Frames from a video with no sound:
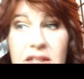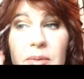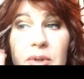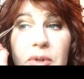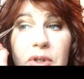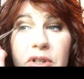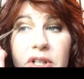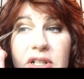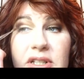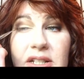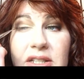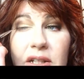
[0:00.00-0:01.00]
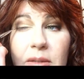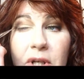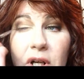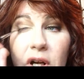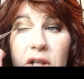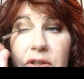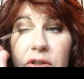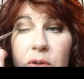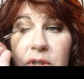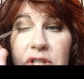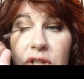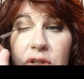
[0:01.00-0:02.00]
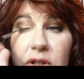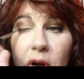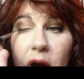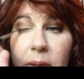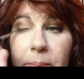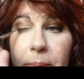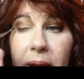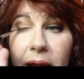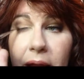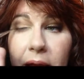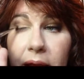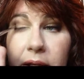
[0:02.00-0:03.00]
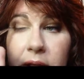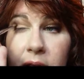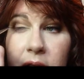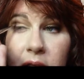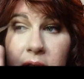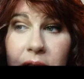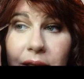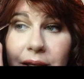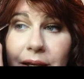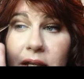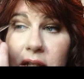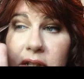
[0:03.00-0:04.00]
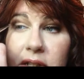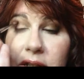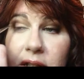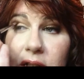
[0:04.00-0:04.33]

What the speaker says: going to be real good. It's going to be called Good Witch Gone Bad. And